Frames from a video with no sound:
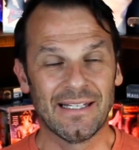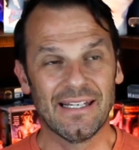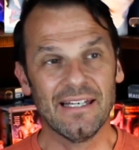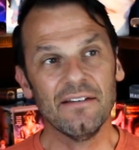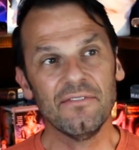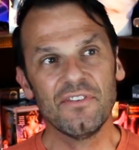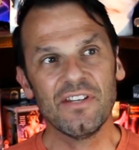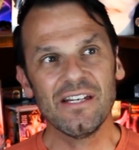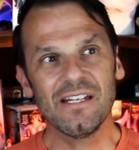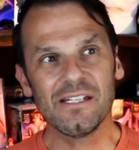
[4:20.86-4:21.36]

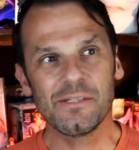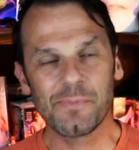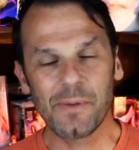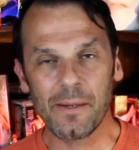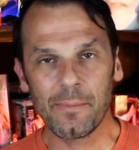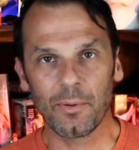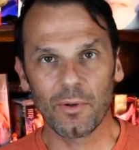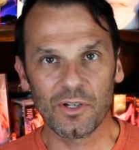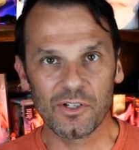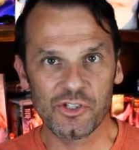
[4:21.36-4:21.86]
give these
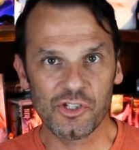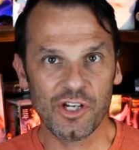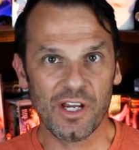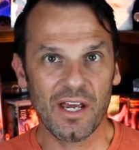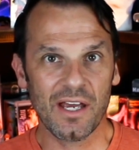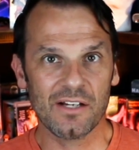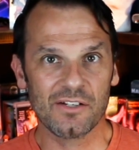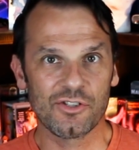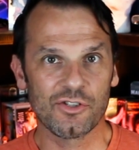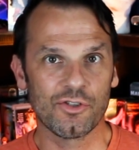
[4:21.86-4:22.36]
people a
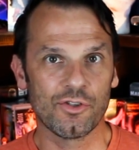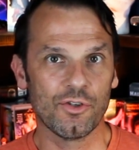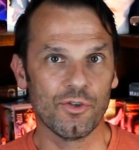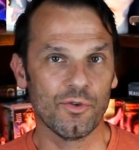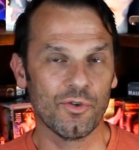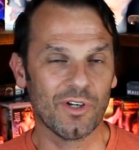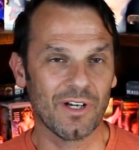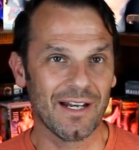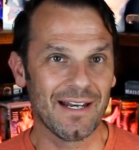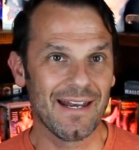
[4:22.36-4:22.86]
chance
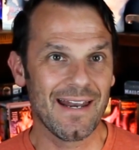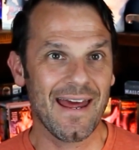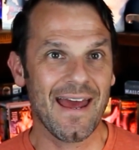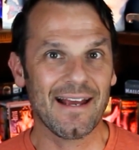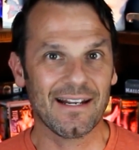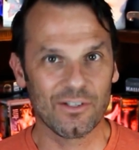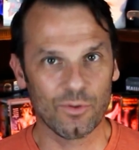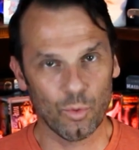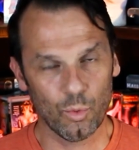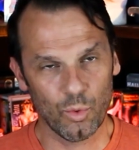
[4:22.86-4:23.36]
to
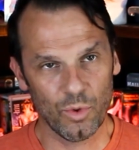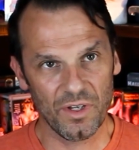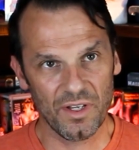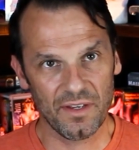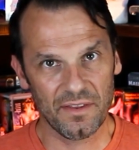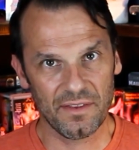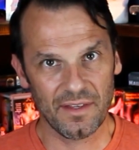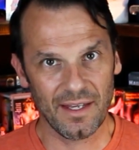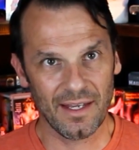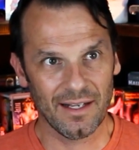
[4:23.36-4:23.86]
connect
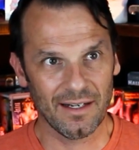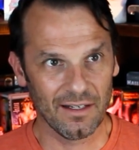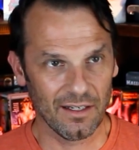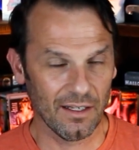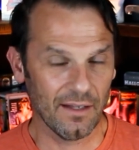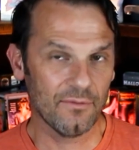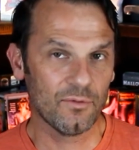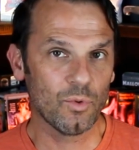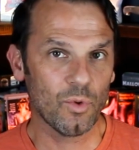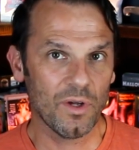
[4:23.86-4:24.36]
with a
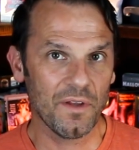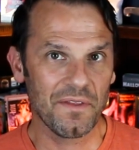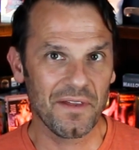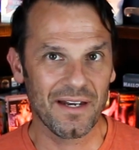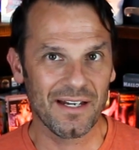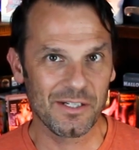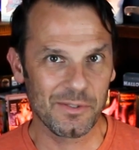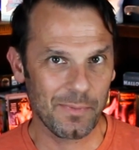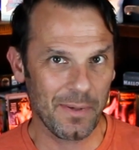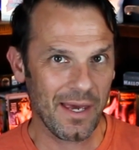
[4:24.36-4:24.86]
loved one
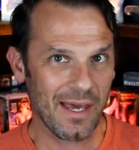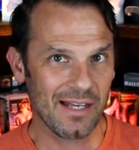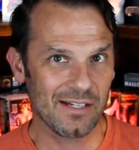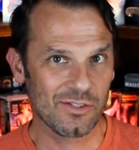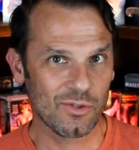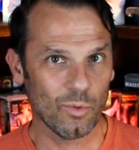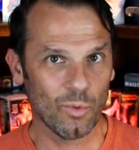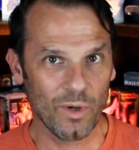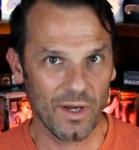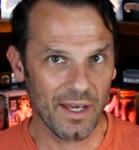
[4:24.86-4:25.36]
that has
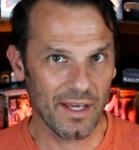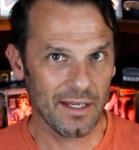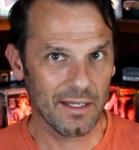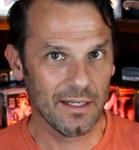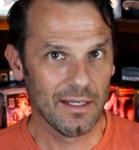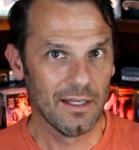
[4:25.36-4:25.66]
passed away.